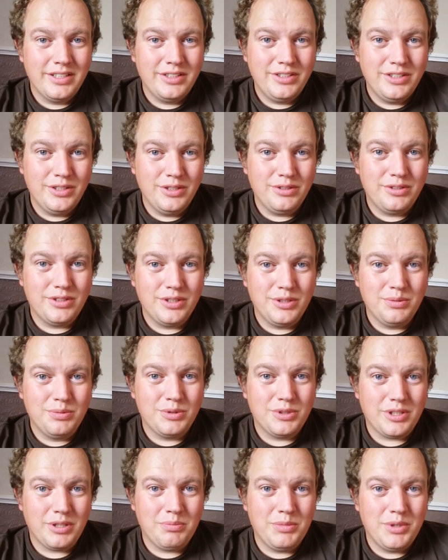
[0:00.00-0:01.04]
YouTube
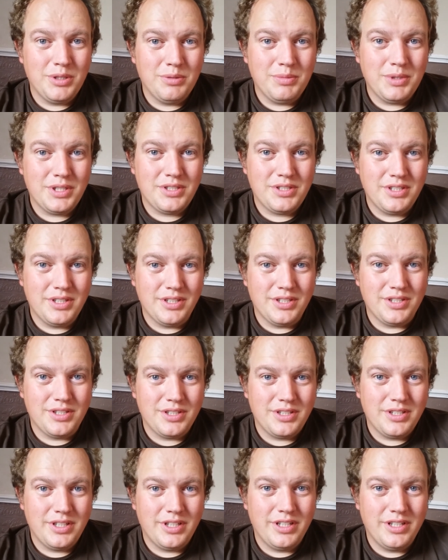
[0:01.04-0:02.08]
sent me a message,
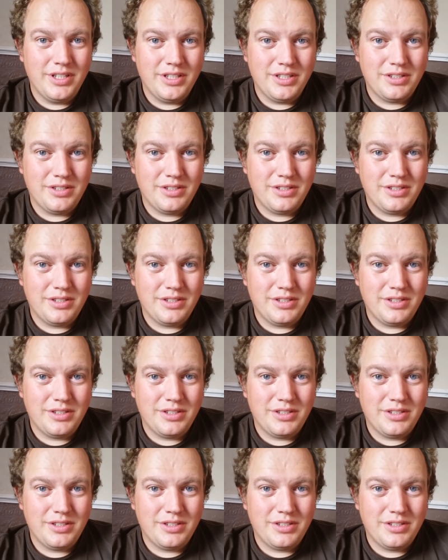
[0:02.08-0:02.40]
and